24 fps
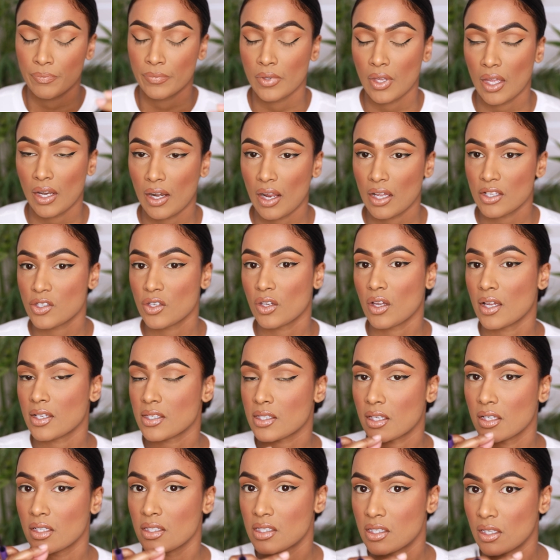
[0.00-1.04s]
And as you guys
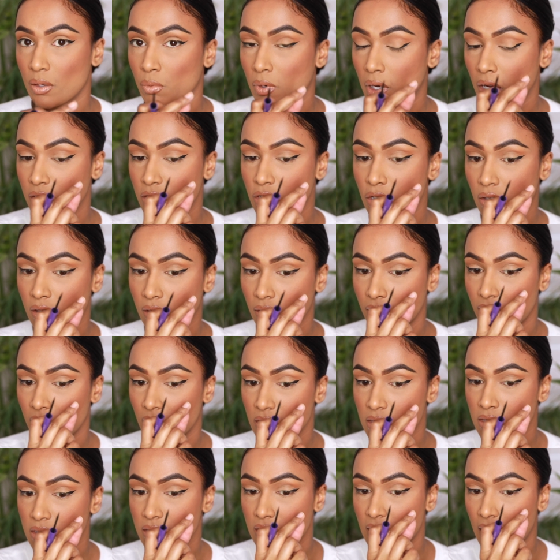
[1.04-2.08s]
can see, when I took
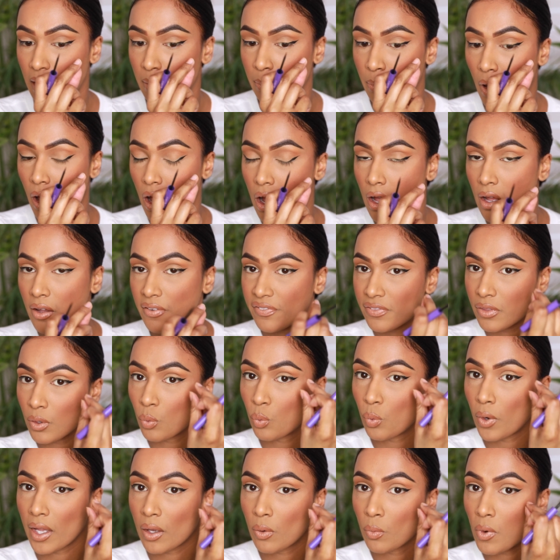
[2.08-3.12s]
this tape off, the
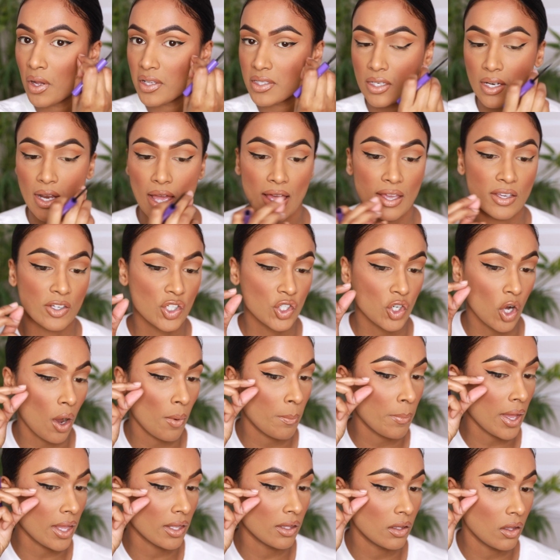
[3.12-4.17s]
wing wasn't as
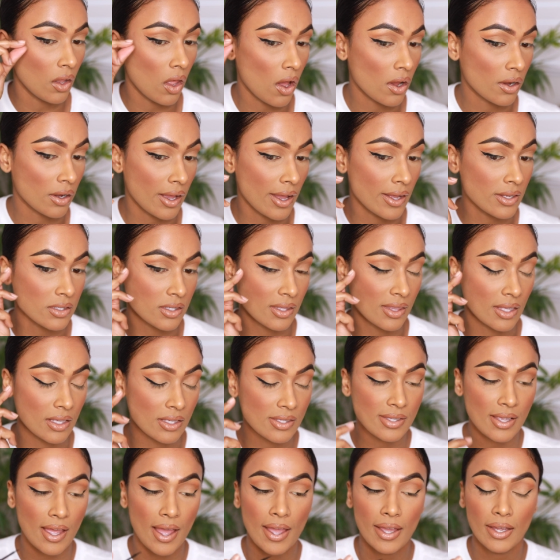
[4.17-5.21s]
sharp and long as this
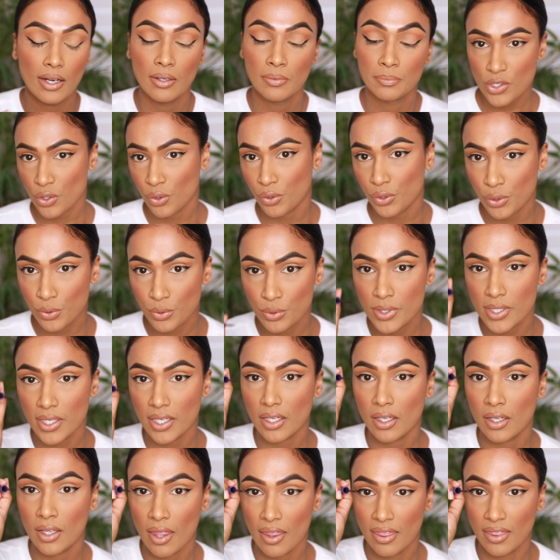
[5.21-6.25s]
side. So
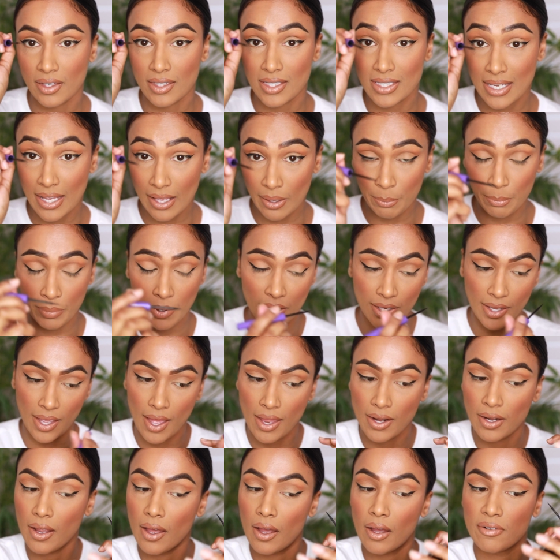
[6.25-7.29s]
using the tip
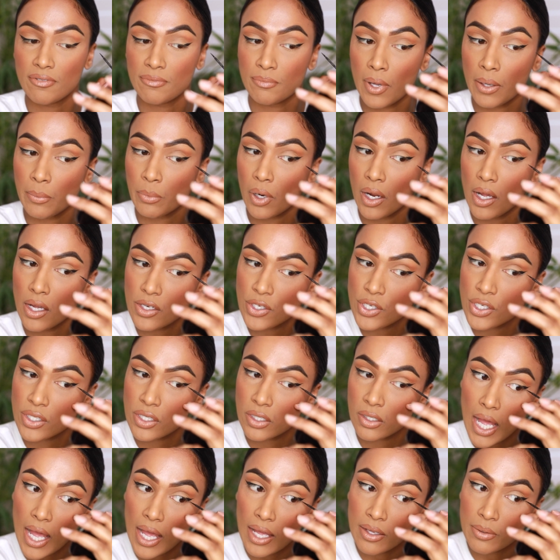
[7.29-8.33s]
again of my brush,
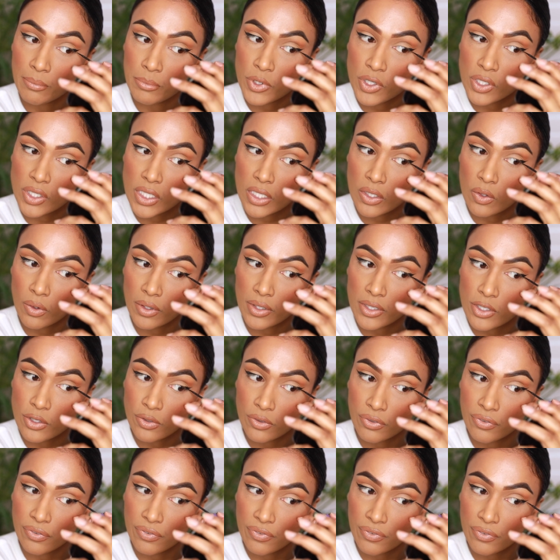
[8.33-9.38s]
I am just going to
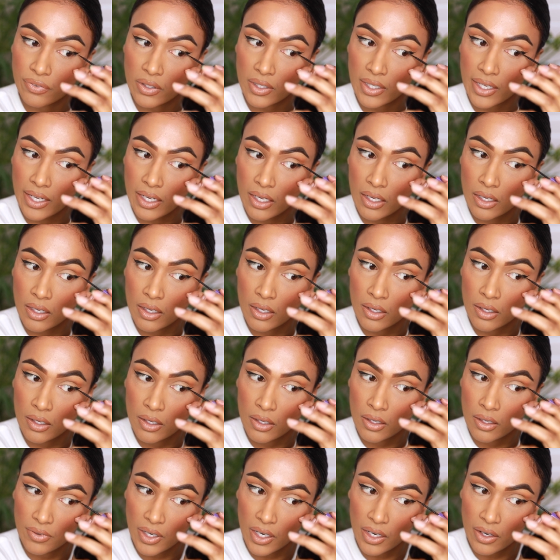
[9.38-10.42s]
flick
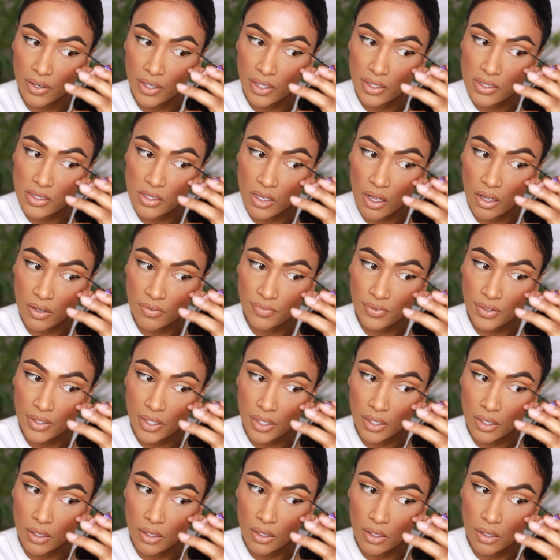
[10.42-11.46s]
very
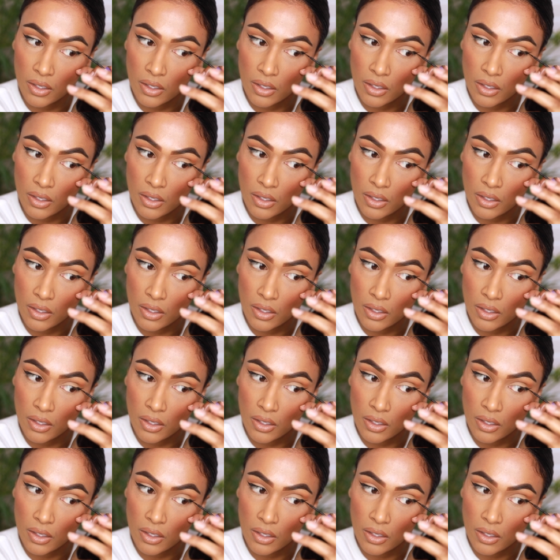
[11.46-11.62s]
softly,